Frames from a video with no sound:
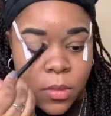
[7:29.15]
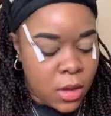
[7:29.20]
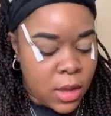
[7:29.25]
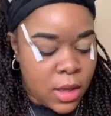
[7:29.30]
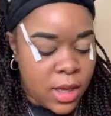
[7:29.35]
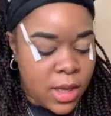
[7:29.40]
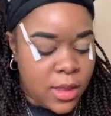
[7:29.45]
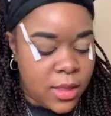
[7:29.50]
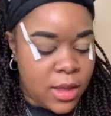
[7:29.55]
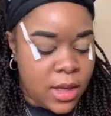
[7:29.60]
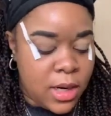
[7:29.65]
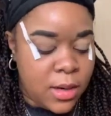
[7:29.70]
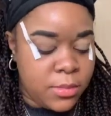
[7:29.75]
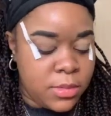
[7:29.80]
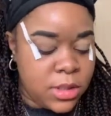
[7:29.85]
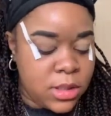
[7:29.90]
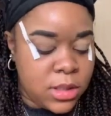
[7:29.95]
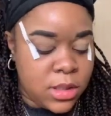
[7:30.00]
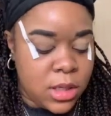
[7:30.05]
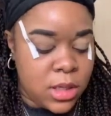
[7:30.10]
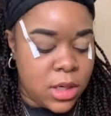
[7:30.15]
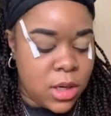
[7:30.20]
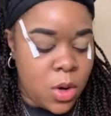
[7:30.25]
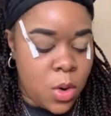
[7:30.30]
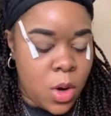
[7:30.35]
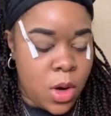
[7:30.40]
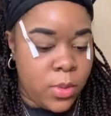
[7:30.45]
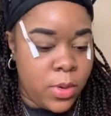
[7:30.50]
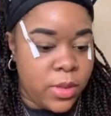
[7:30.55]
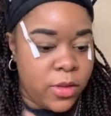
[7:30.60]
and then I'm just going to go
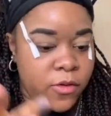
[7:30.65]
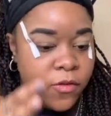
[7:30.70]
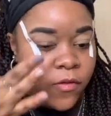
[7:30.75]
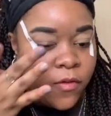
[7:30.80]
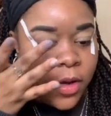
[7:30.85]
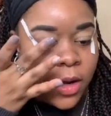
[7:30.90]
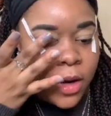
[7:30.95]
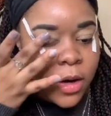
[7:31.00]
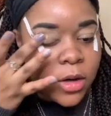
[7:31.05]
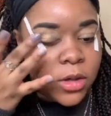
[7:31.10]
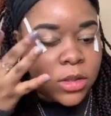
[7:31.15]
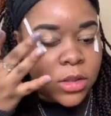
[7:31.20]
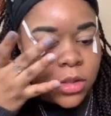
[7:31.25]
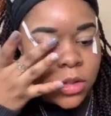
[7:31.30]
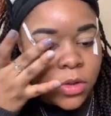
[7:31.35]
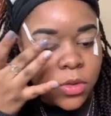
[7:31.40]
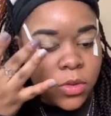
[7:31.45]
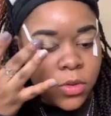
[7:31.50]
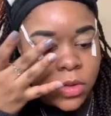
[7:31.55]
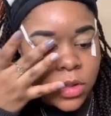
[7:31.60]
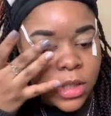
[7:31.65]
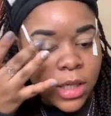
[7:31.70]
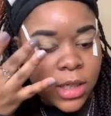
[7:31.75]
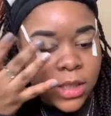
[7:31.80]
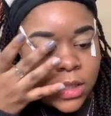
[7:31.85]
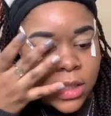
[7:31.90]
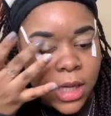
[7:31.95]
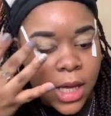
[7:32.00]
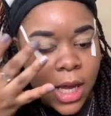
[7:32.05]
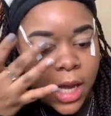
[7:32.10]
in with a finger or two
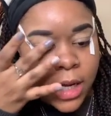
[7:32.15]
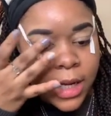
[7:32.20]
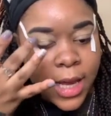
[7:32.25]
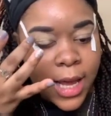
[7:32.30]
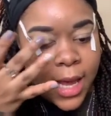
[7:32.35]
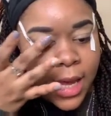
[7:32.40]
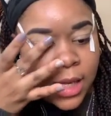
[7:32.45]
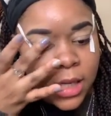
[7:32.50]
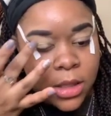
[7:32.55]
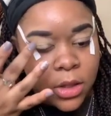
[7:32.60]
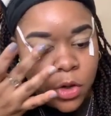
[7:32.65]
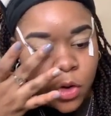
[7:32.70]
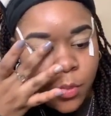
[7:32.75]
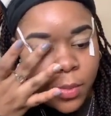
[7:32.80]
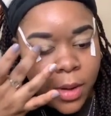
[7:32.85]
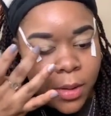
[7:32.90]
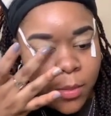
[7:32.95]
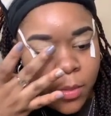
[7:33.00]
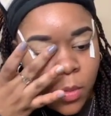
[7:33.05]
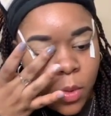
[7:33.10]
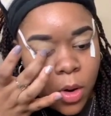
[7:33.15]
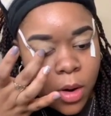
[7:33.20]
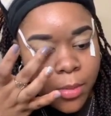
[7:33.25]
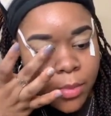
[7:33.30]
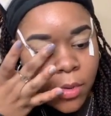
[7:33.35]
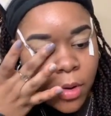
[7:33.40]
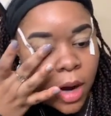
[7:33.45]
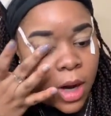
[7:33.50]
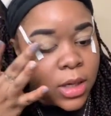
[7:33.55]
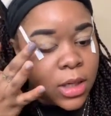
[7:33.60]
just to kind of add a little bit more
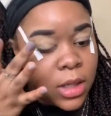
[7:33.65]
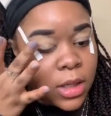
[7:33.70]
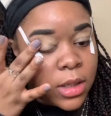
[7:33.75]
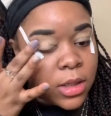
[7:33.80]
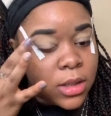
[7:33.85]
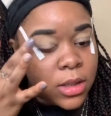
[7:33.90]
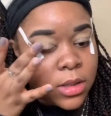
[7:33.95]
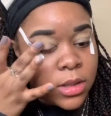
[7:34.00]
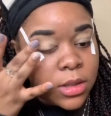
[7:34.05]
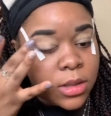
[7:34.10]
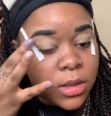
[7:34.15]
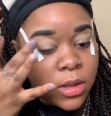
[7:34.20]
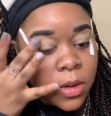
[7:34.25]
product